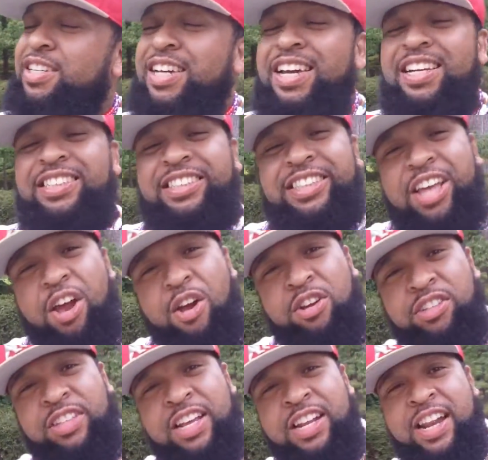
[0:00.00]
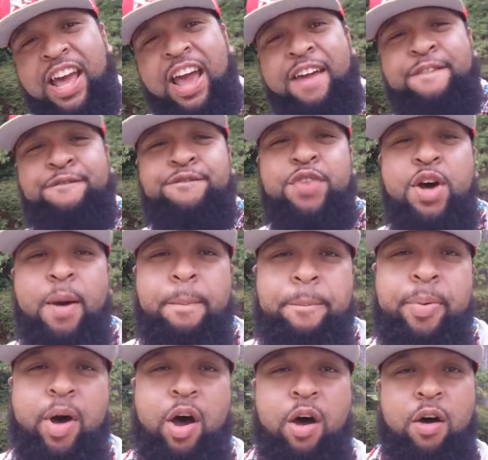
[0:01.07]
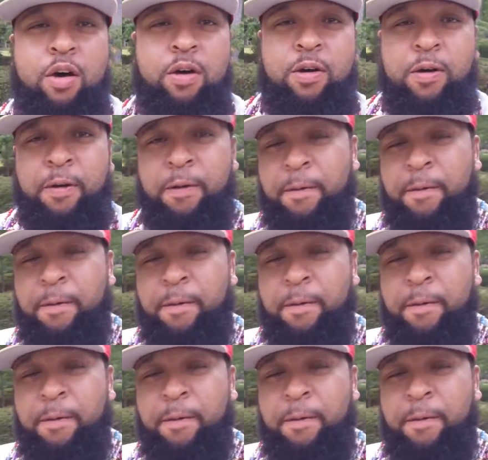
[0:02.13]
It's Thursday Night Football.